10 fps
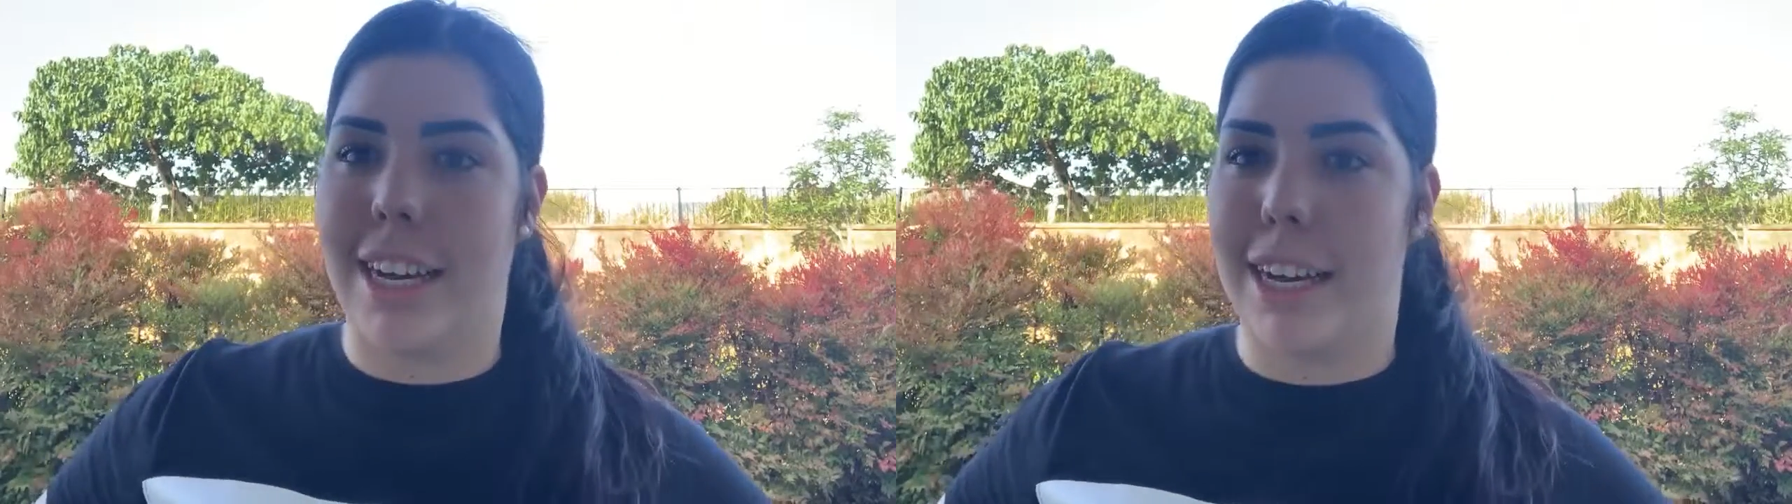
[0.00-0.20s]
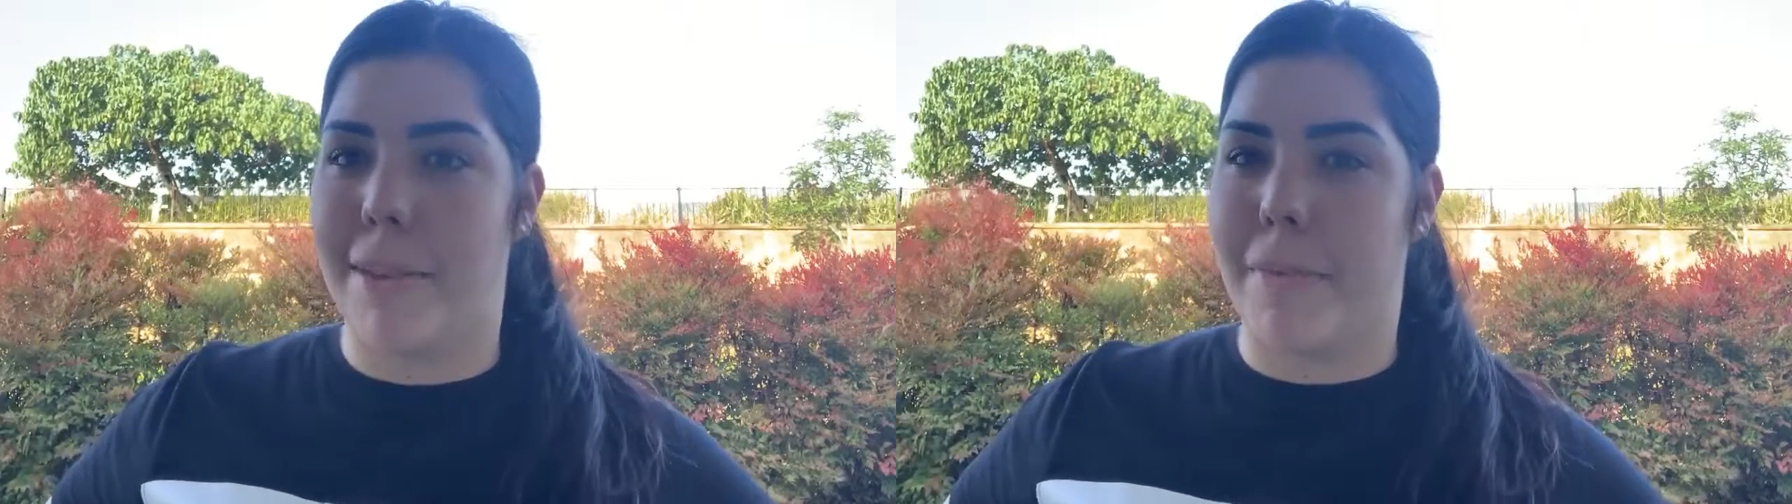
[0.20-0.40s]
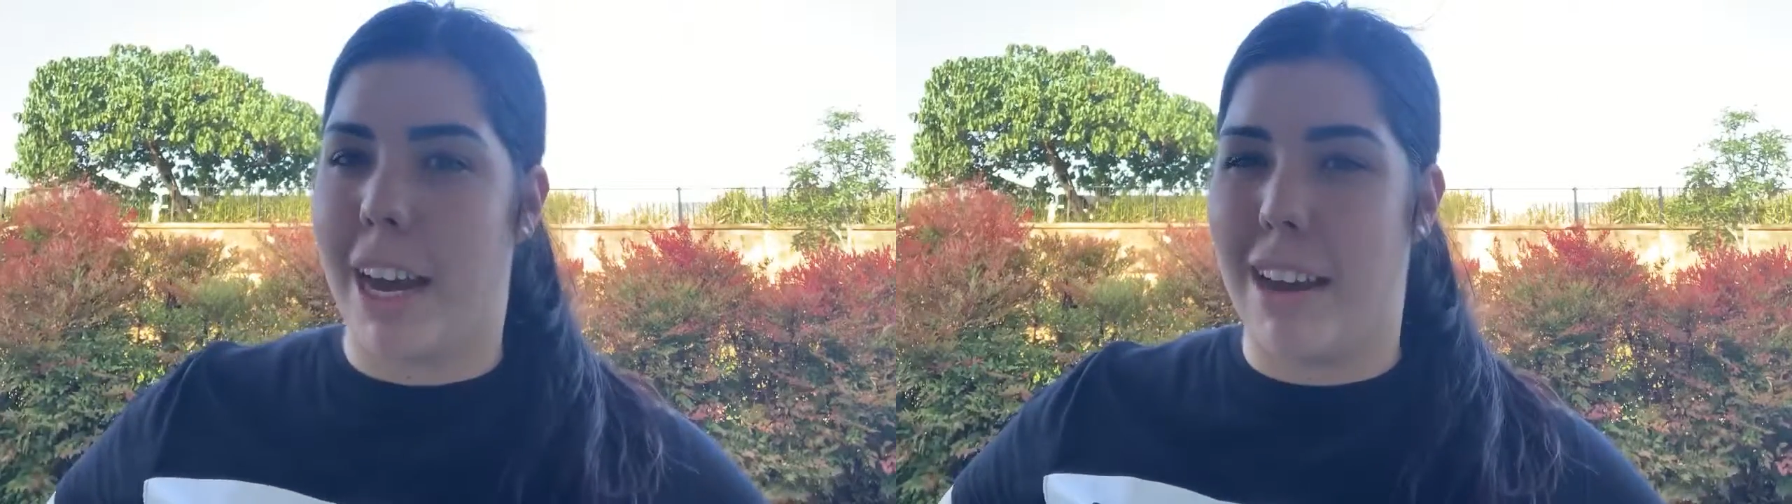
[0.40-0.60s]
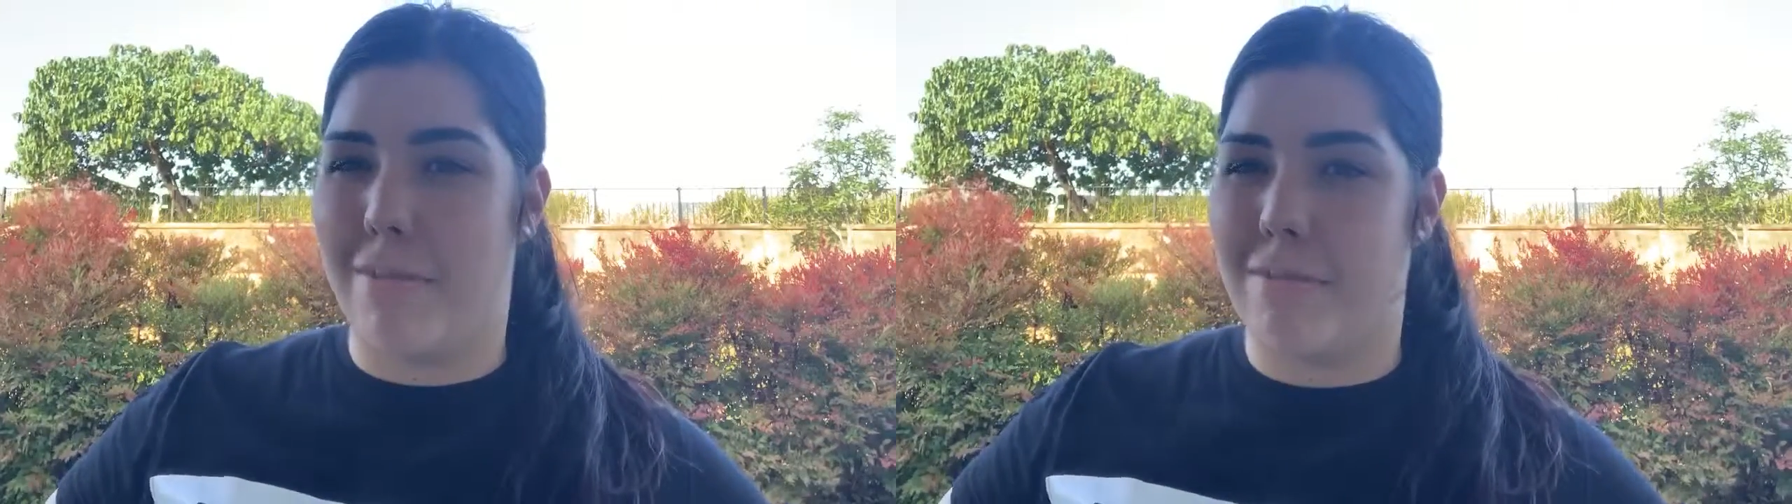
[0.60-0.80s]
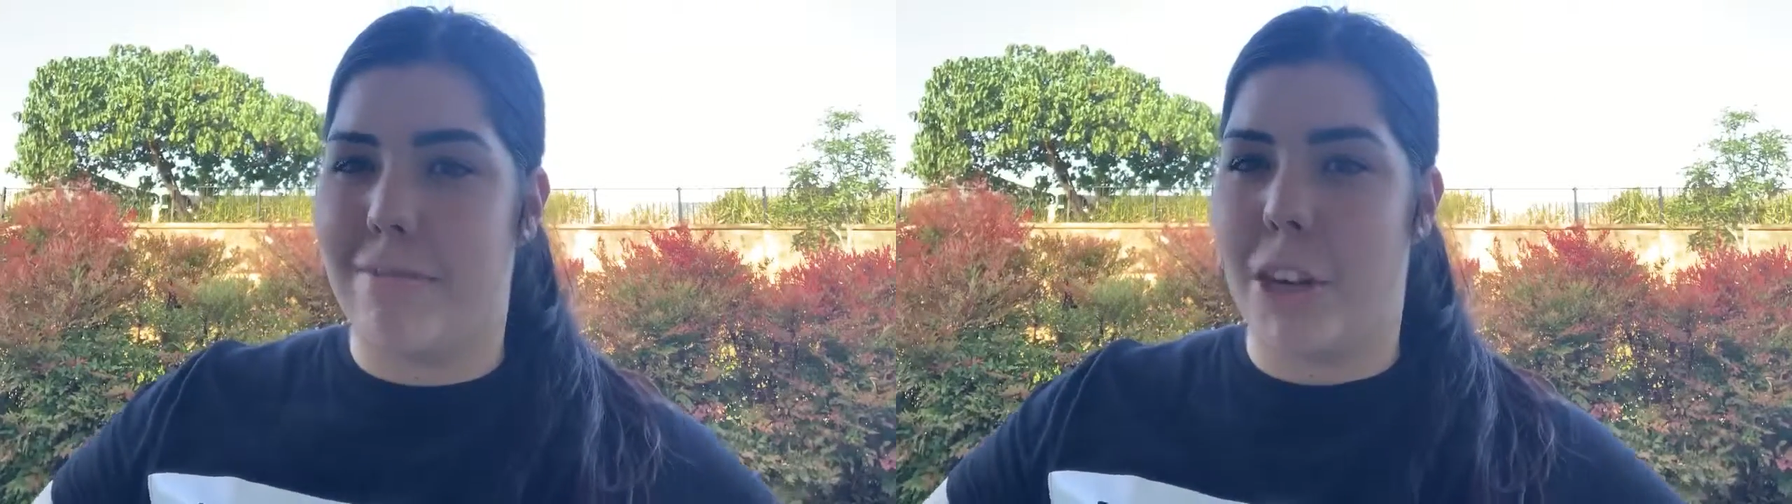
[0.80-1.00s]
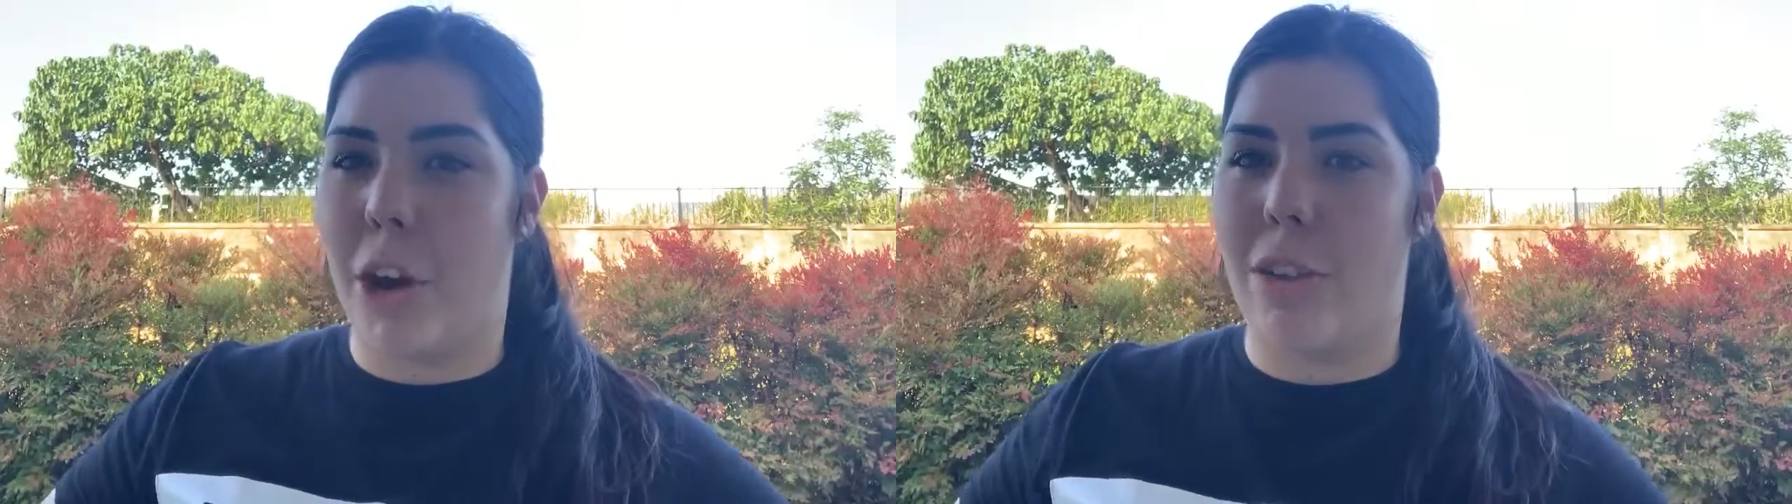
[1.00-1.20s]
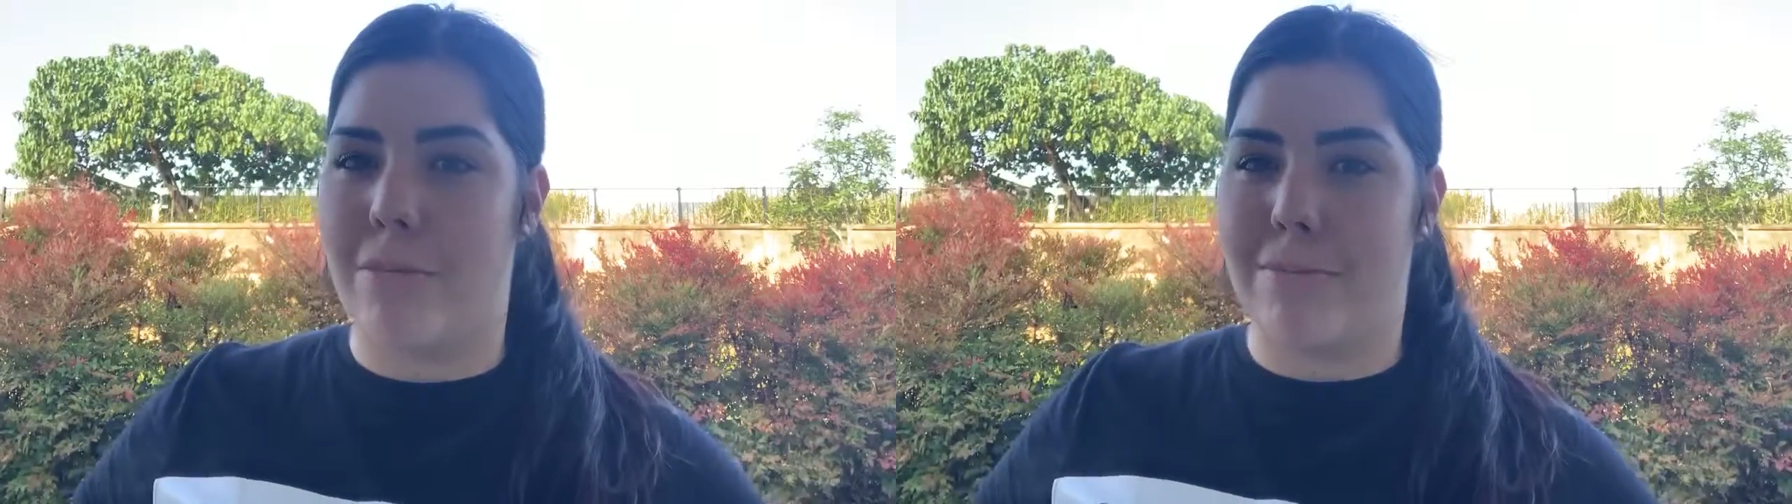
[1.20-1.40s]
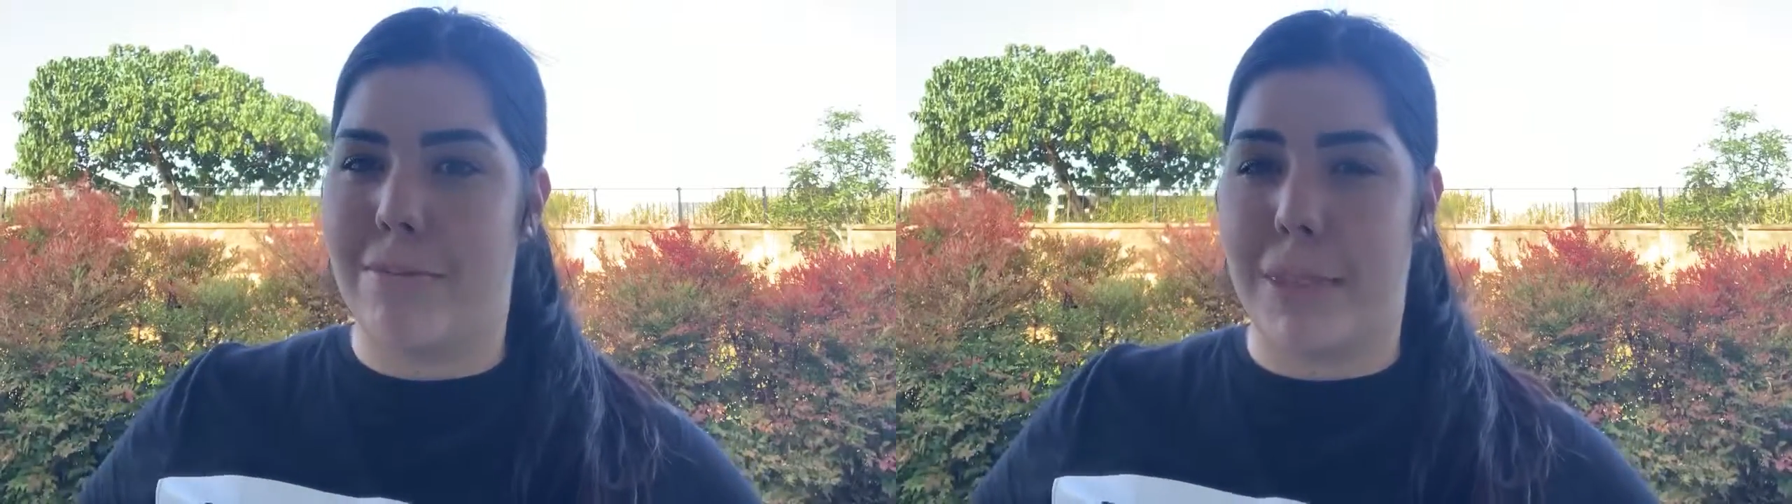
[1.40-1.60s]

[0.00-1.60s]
I'm not